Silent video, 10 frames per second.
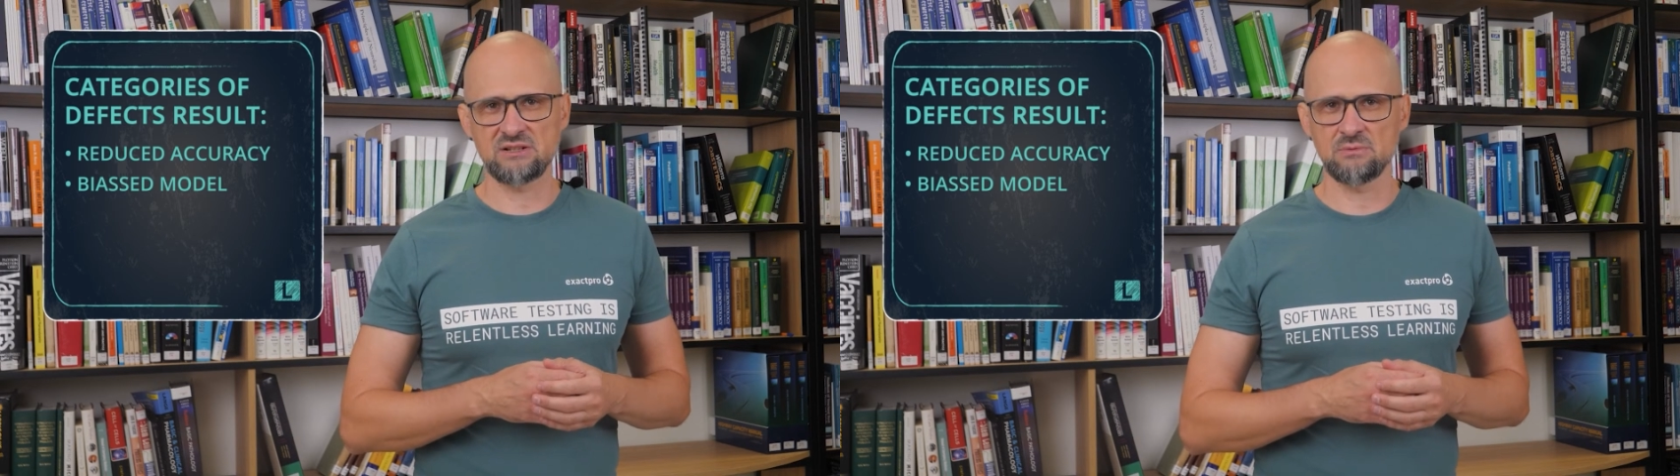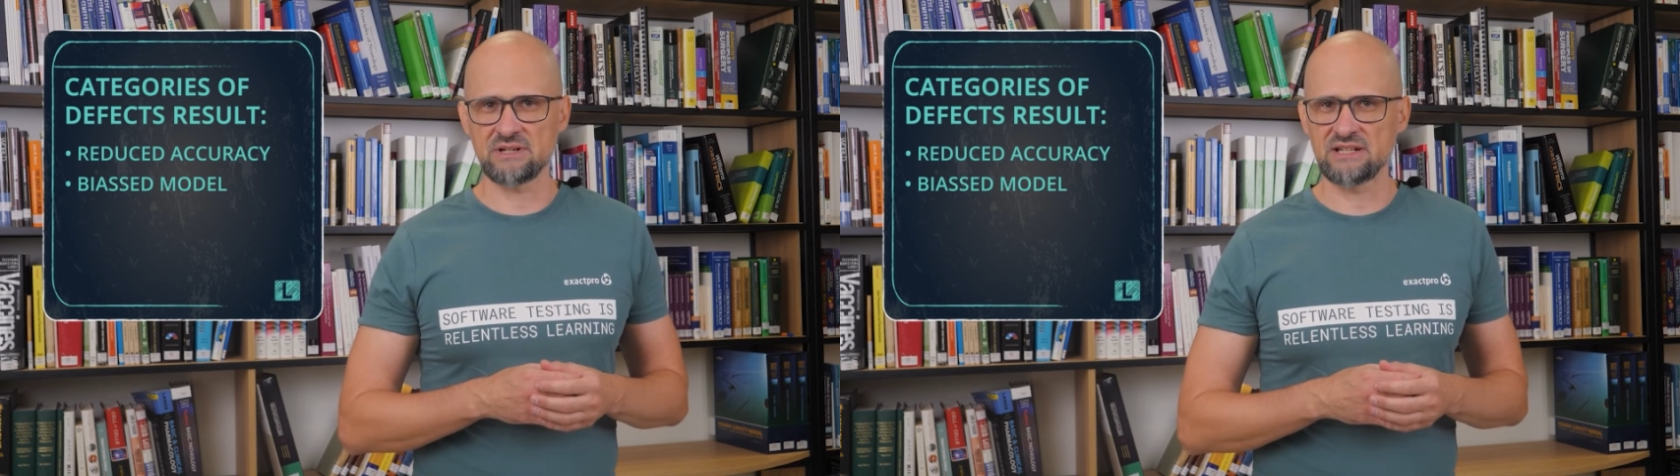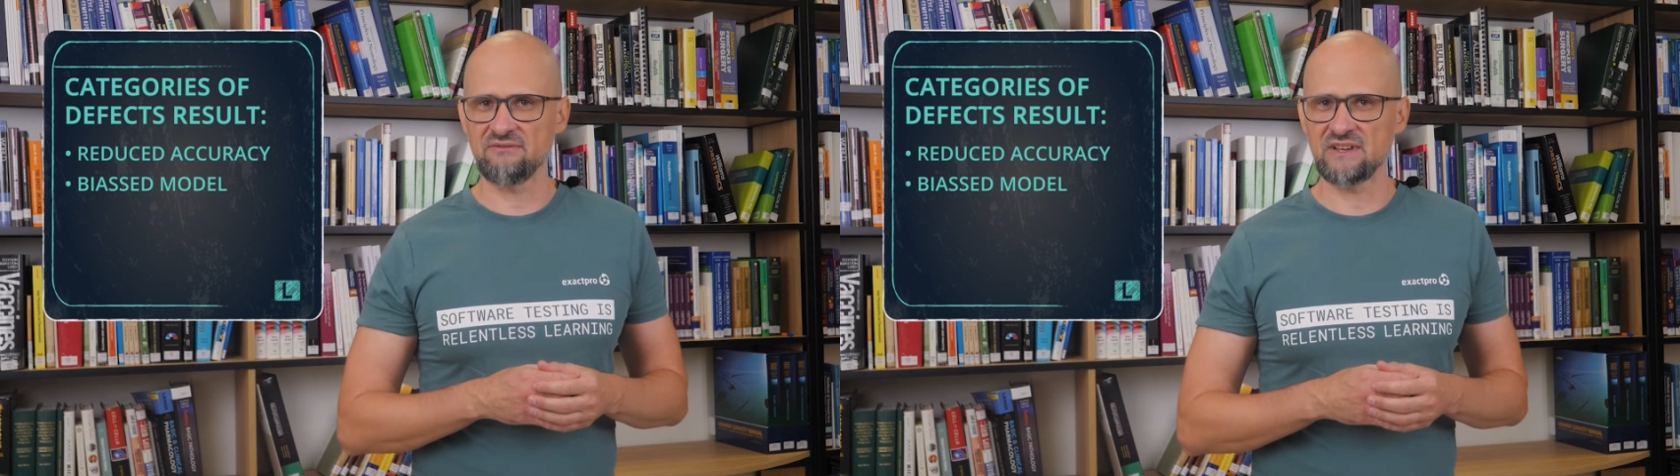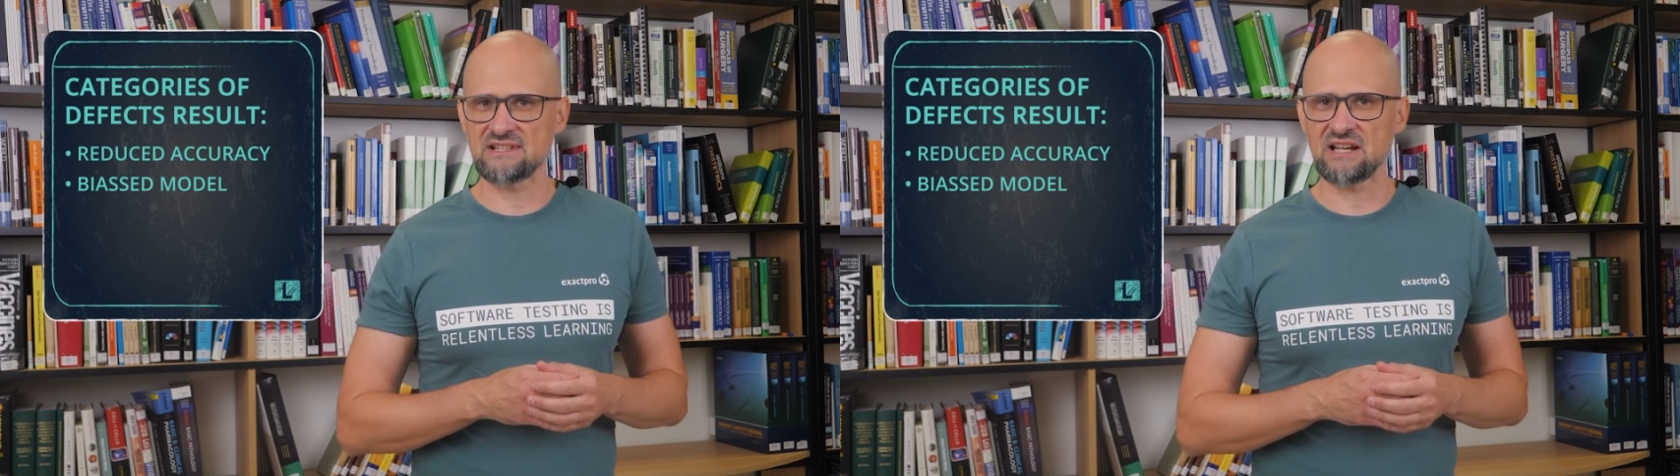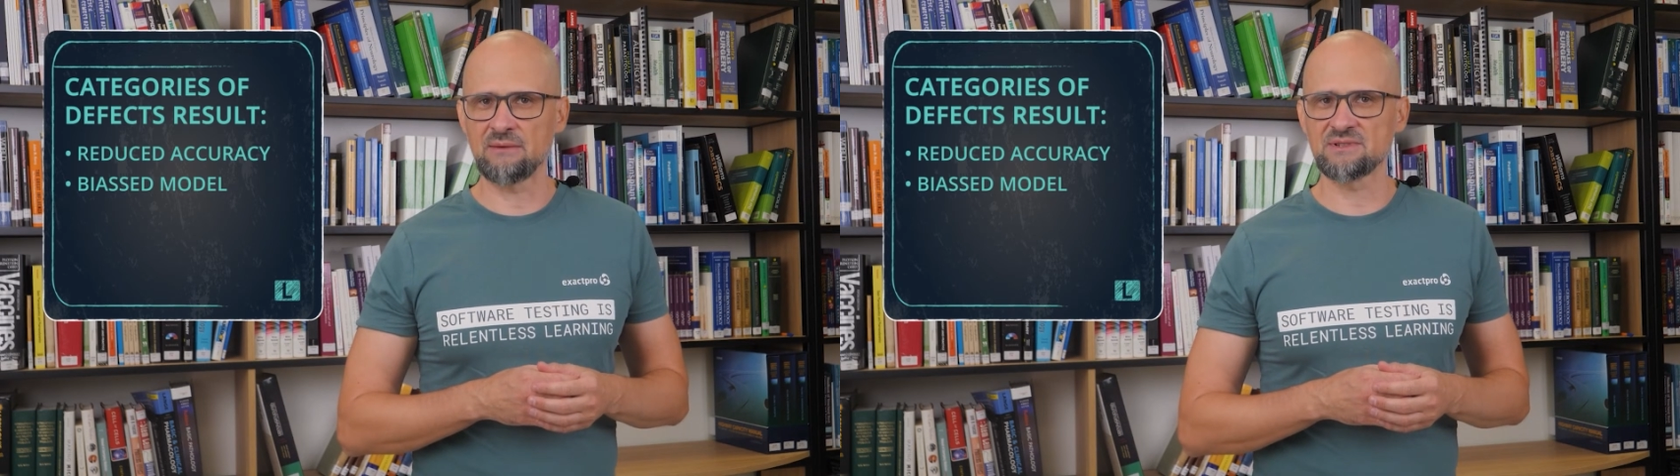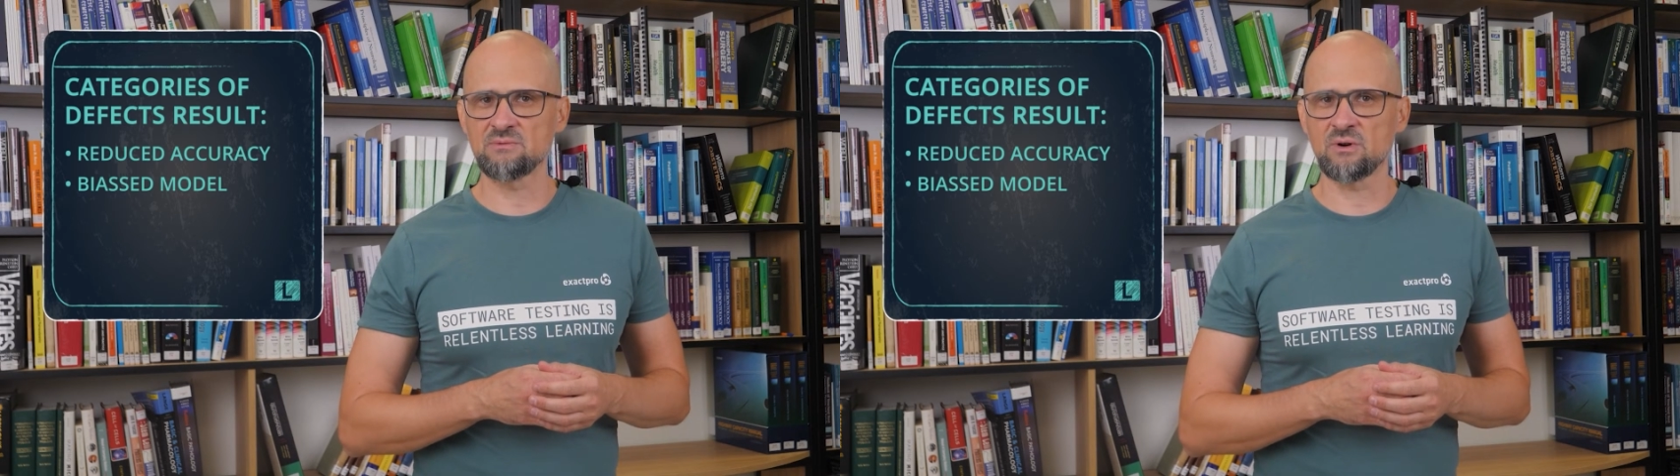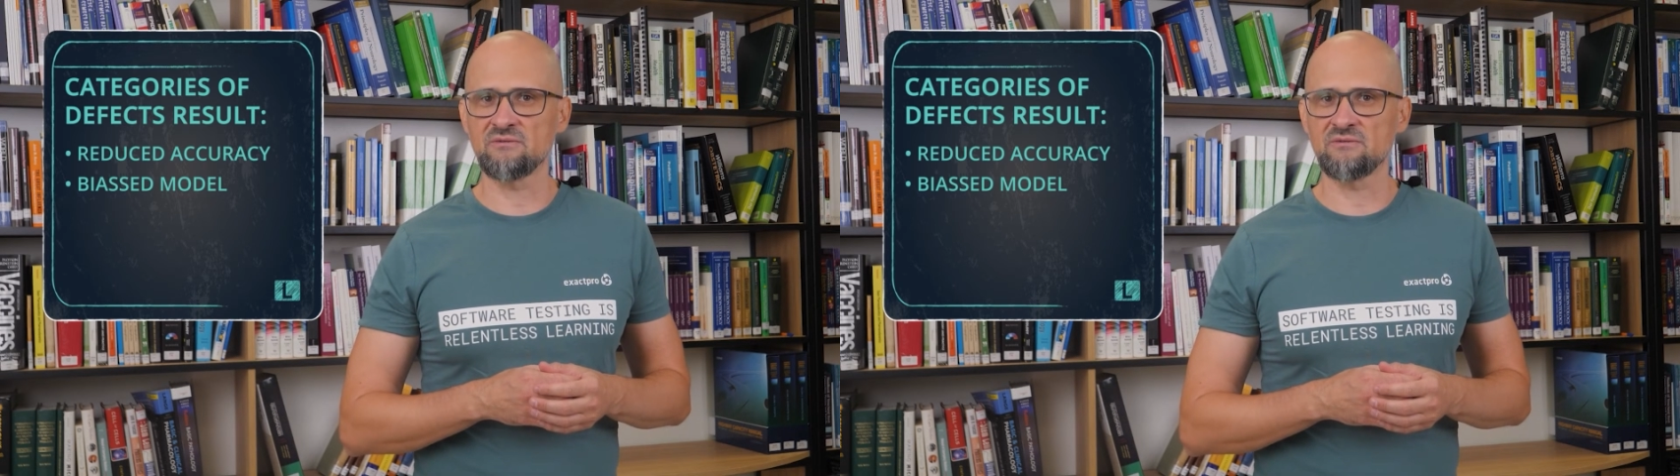to predict fixed times were